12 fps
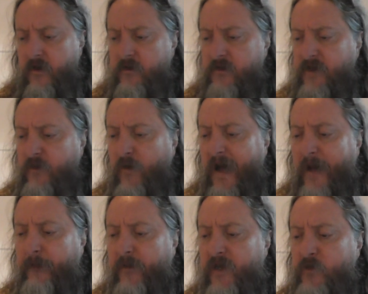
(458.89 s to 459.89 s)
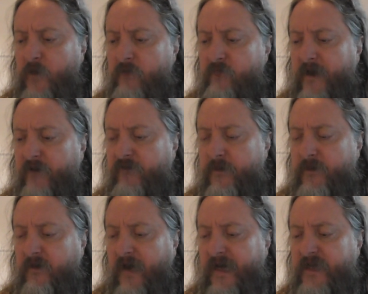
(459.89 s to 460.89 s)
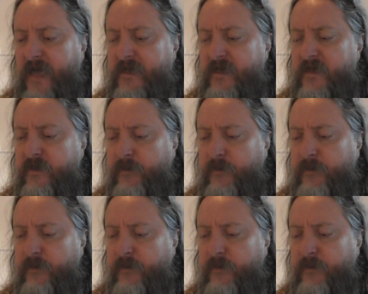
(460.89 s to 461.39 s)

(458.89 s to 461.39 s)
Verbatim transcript: See what happens when Red Kryptonite changes